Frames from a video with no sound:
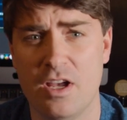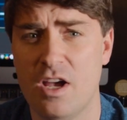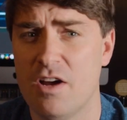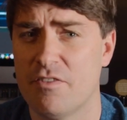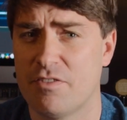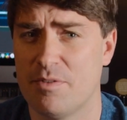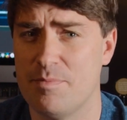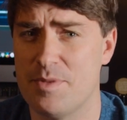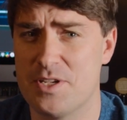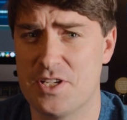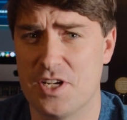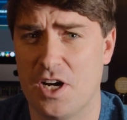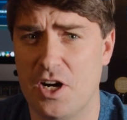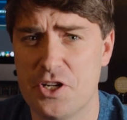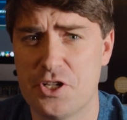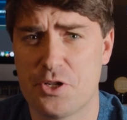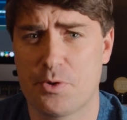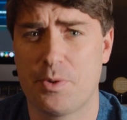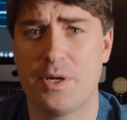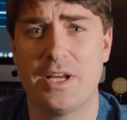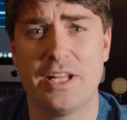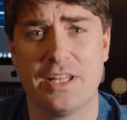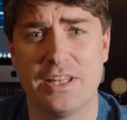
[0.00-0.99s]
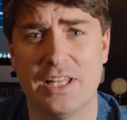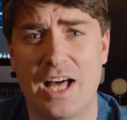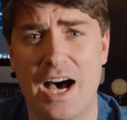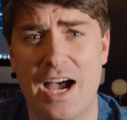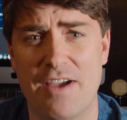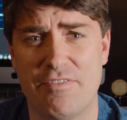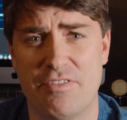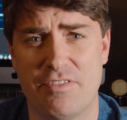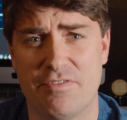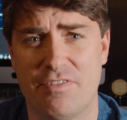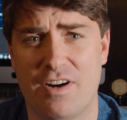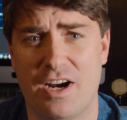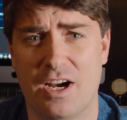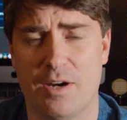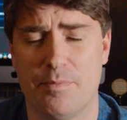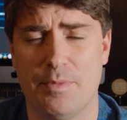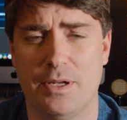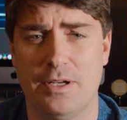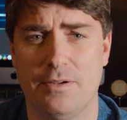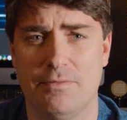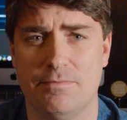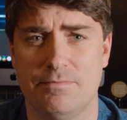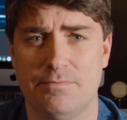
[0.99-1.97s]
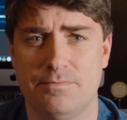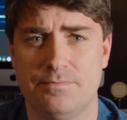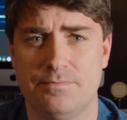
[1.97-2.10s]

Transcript: from this untreated live environment.